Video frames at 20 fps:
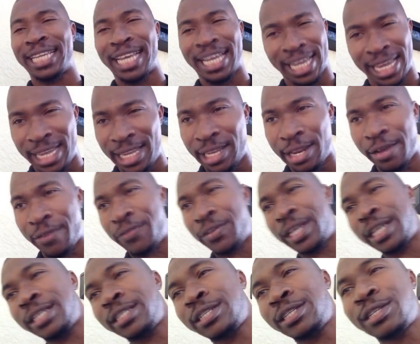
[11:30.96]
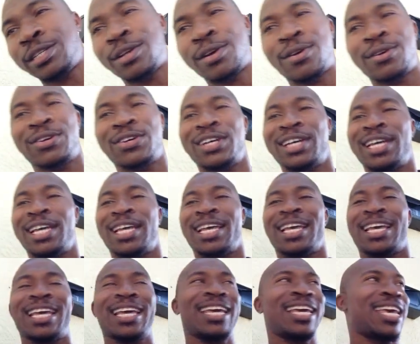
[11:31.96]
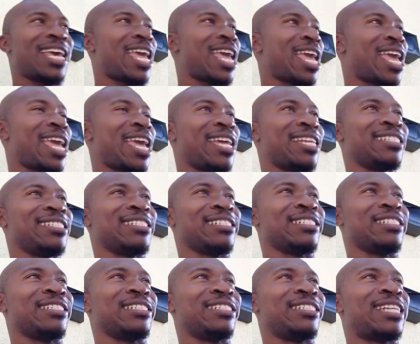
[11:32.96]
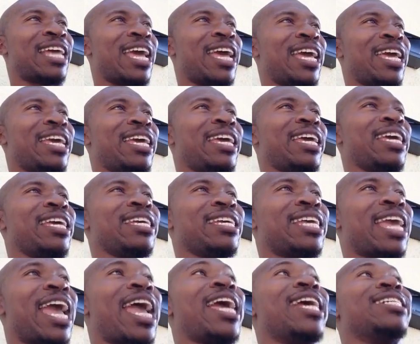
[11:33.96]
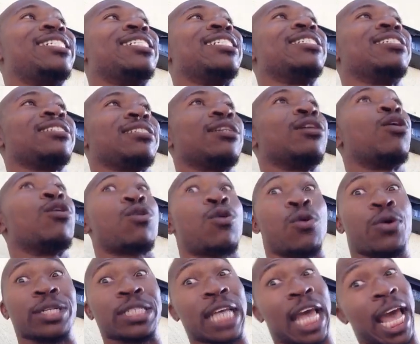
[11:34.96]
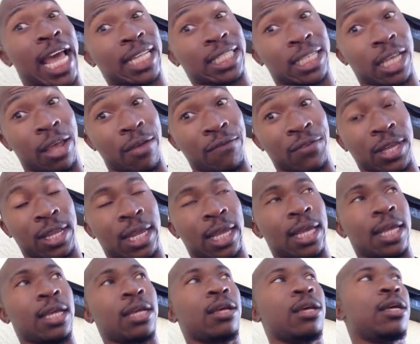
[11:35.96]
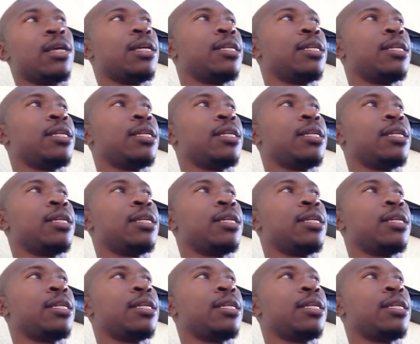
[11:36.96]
the end of it, you know. And they engage in, of course, activity